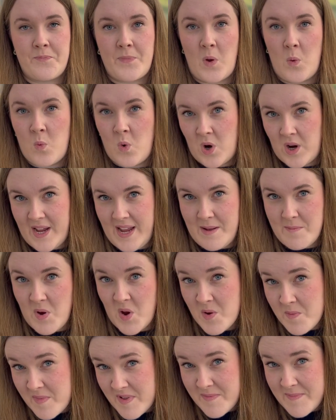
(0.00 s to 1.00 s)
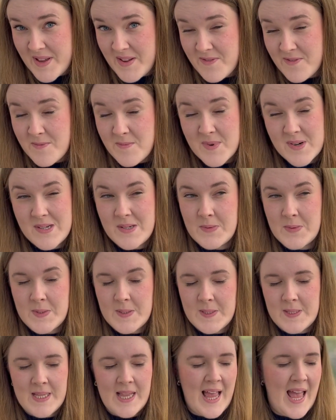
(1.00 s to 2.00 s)
what came home with me from
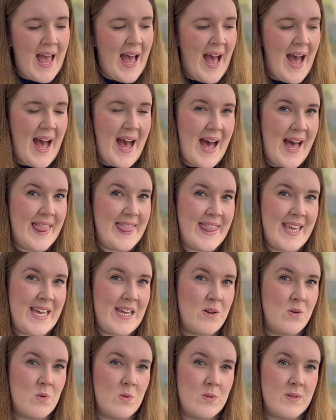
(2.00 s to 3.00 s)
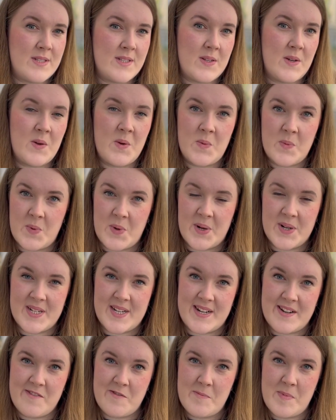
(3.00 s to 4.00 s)
Wonderwool, and then also what
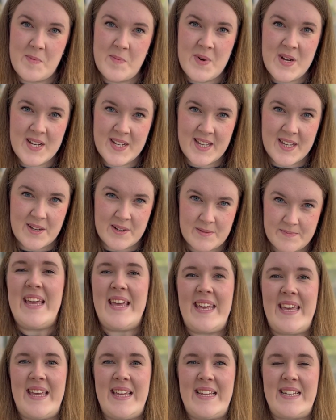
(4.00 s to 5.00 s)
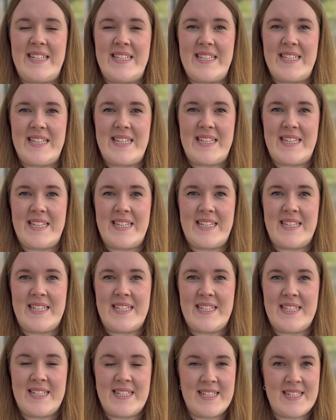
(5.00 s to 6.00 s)
I've been working on. It
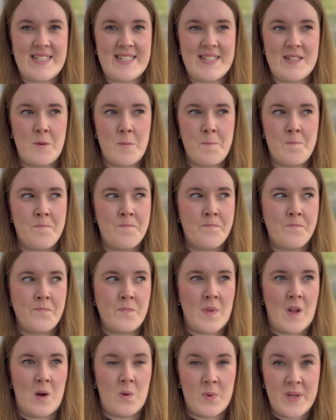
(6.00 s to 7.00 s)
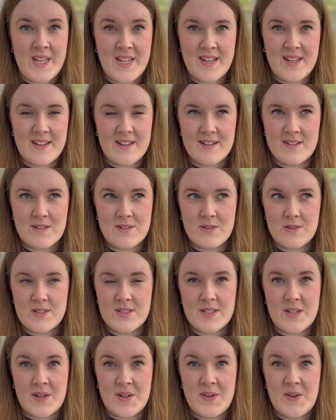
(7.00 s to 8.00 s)
is a week or
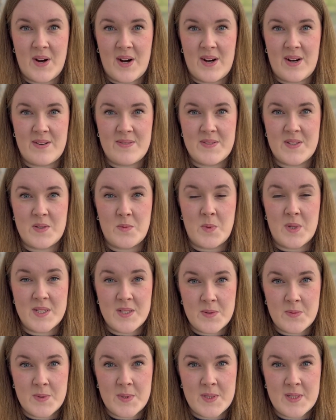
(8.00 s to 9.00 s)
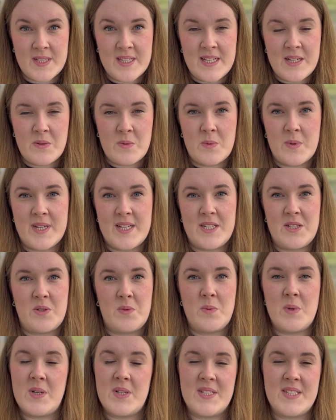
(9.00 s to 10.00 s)
so after Wonderwool, which
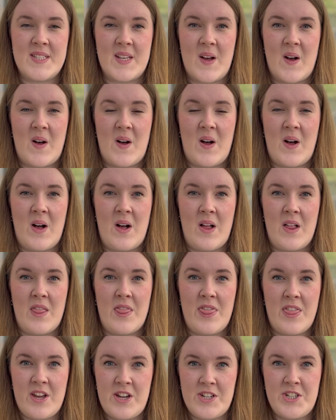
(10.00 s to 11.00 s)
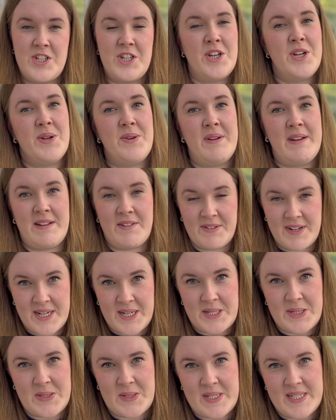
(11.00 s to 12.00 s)
was our third show in 3
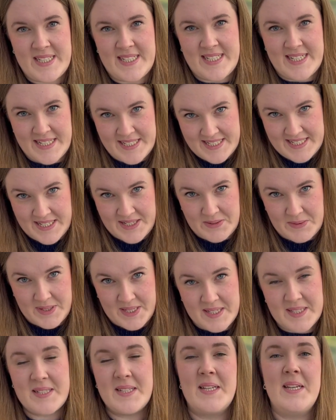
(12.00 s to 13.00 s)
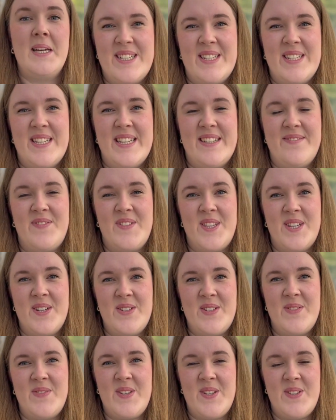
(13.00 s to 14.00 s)
countries in 6 weeks. For
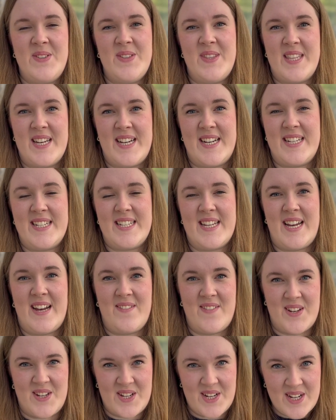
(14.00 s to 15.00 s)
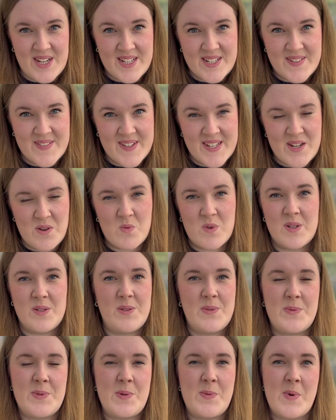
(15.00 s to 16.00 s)
those of you that haven't heard of it,
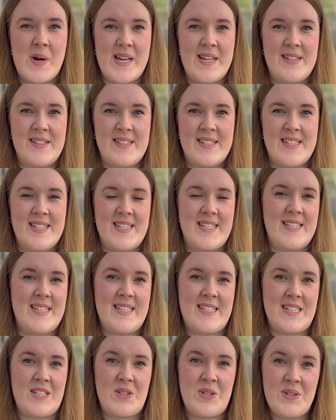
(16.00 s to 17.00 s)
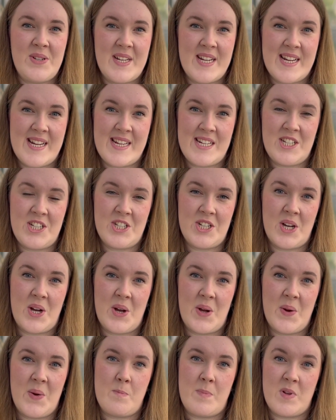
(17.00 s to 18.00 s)
Wonderwool Wales is a 2-day
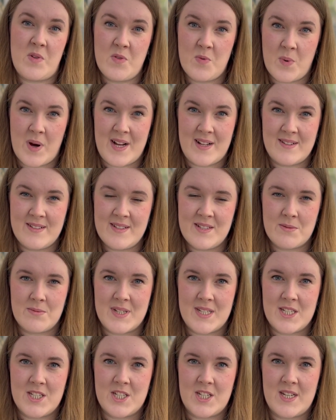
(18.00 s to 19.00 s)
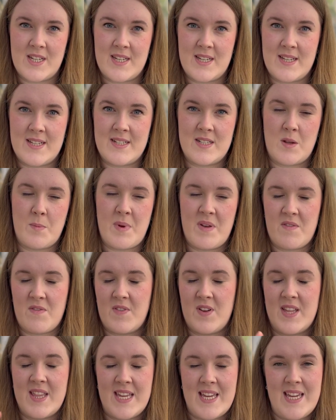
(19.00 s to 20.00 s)
show, Wonderwool Wales, which is a bit
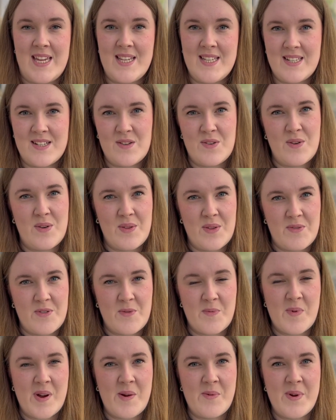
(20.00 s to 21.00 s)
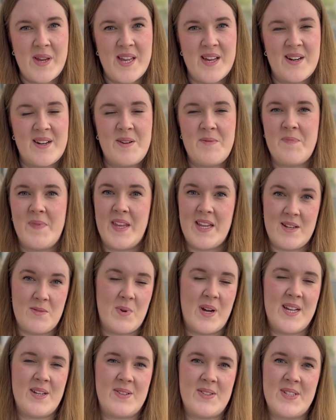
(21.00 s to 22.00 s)
further east from where we are in
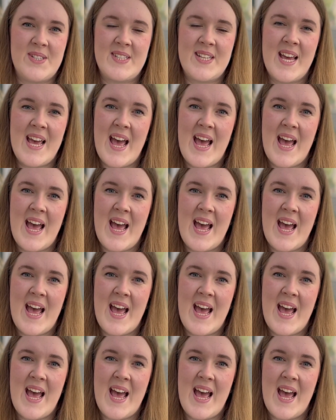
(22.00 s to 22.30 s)
Wales,